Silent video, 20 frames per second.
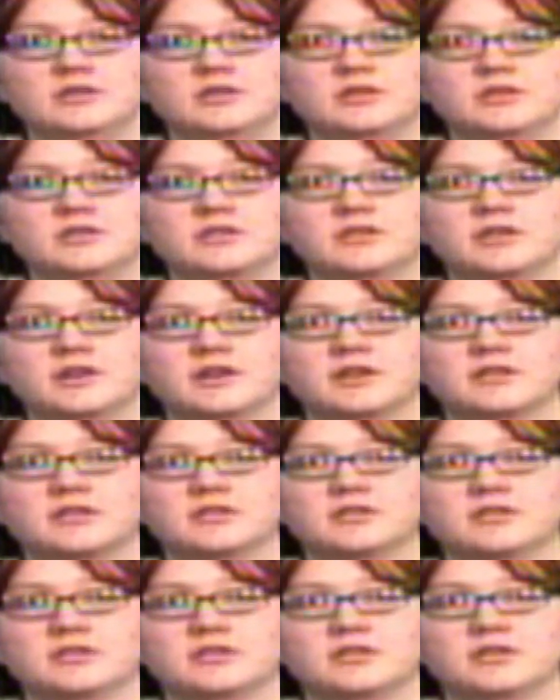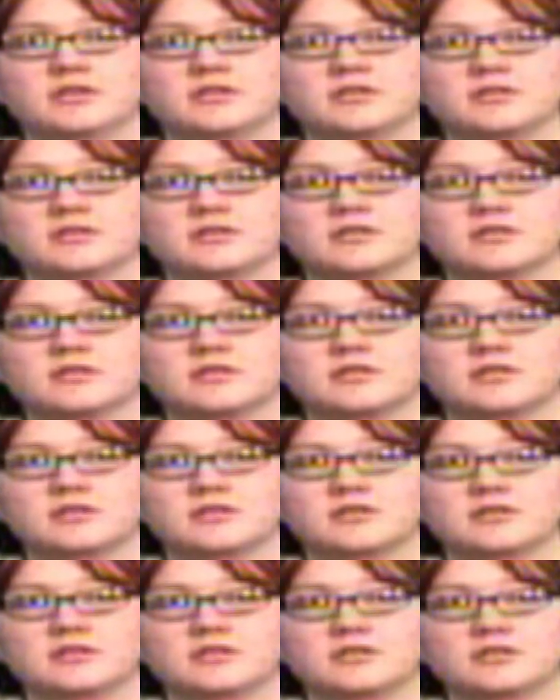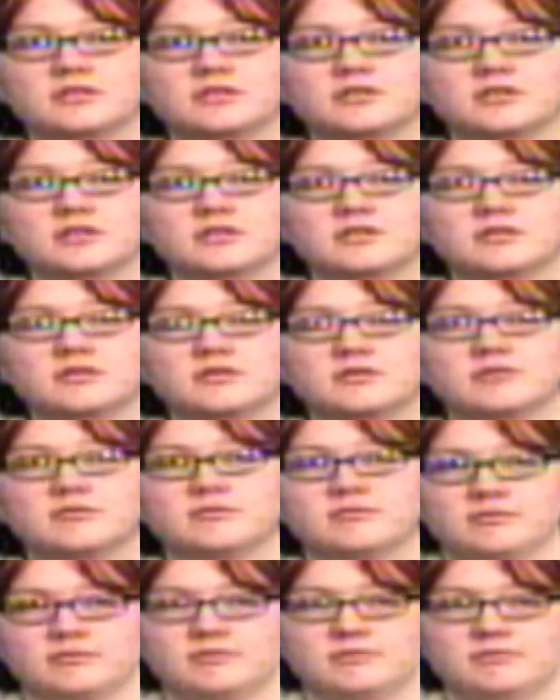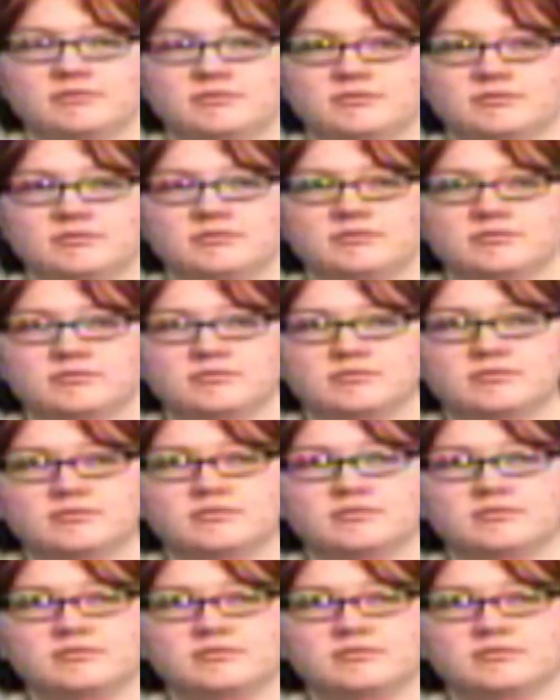[no speech]